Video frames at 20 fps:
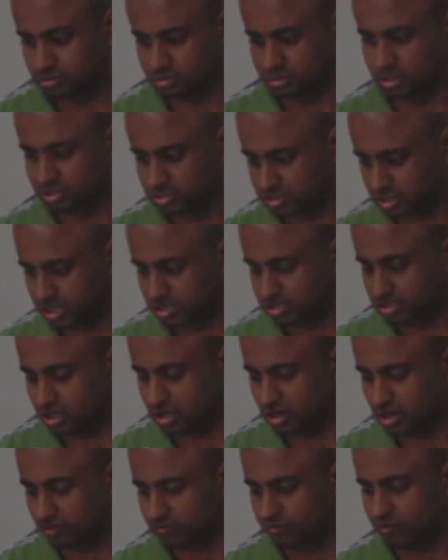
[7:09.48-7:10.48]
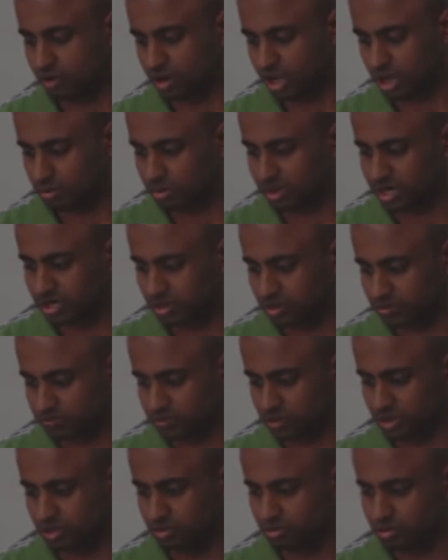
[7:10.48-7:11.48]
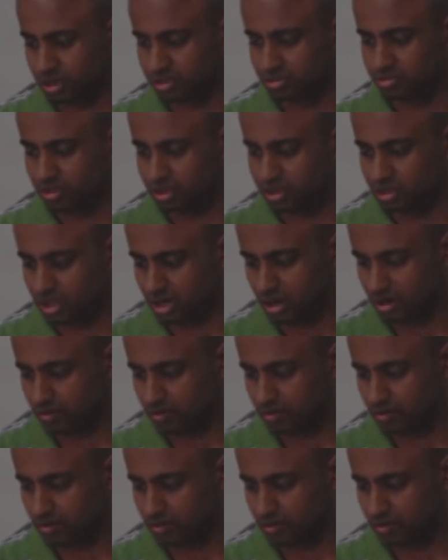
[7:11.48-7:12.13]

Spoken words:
the streak clearance for L by D of 3. You can see there